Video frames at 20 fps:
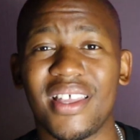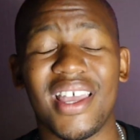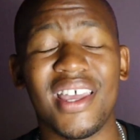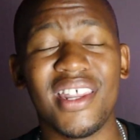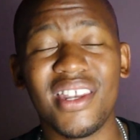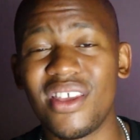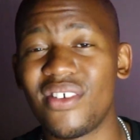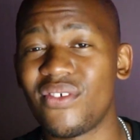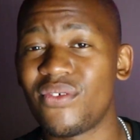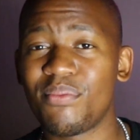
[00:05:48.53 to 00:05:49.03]

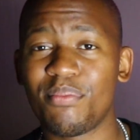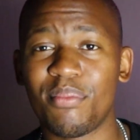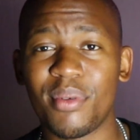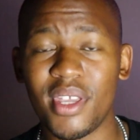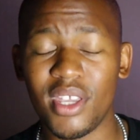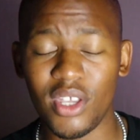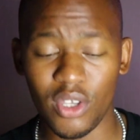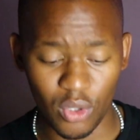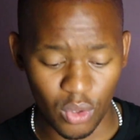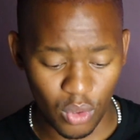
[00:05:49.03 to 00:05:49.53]

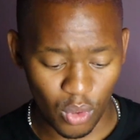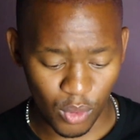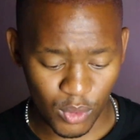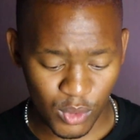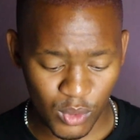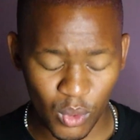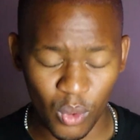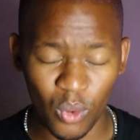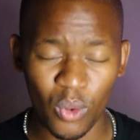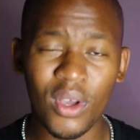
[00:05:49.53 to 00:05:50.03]
NFP,
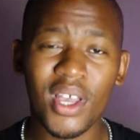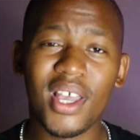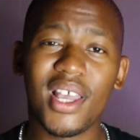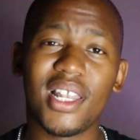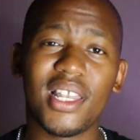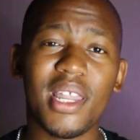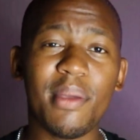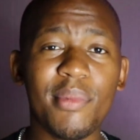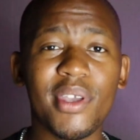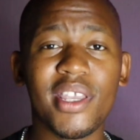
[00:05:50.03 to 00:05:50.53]
so
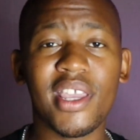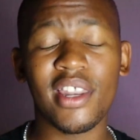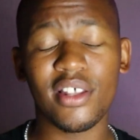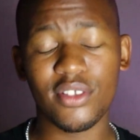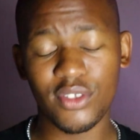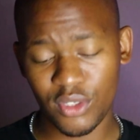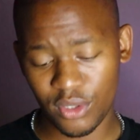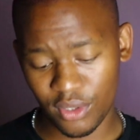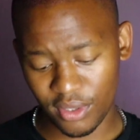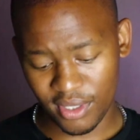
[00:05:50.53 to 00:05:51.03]
let me get
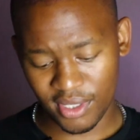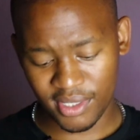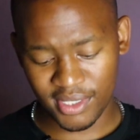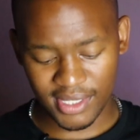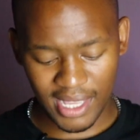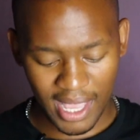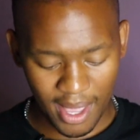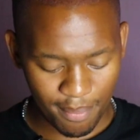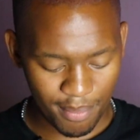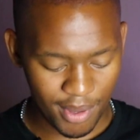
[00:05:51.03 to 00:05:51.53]
into
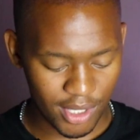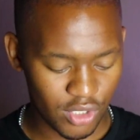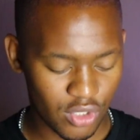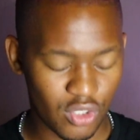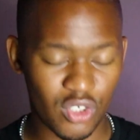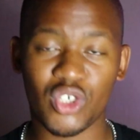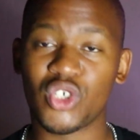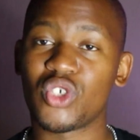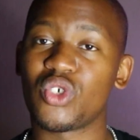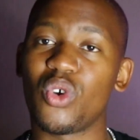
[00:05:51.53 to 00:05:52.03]
this app and
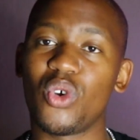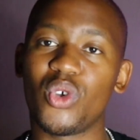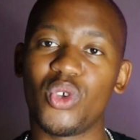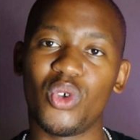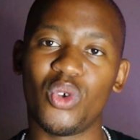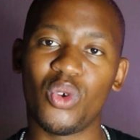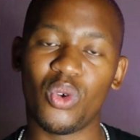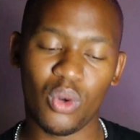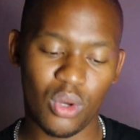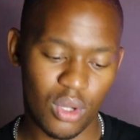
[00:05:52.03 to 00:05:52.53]
just show
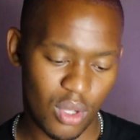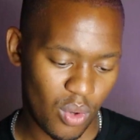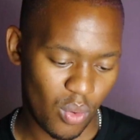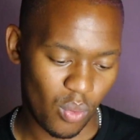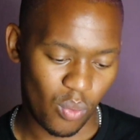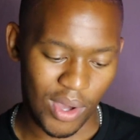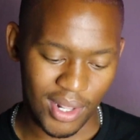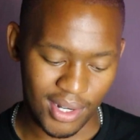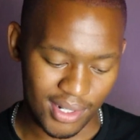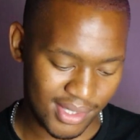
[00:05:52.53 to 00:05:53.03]
you
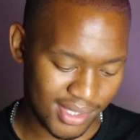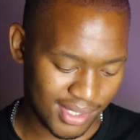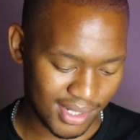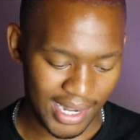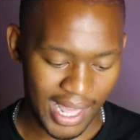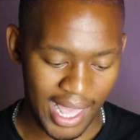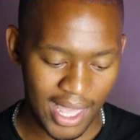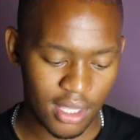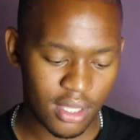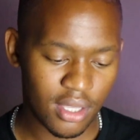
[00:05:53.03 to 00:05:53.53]
what it's
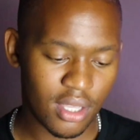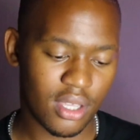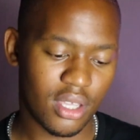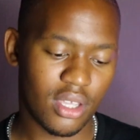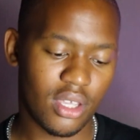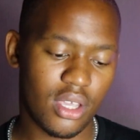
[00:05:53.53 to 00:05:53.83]
like.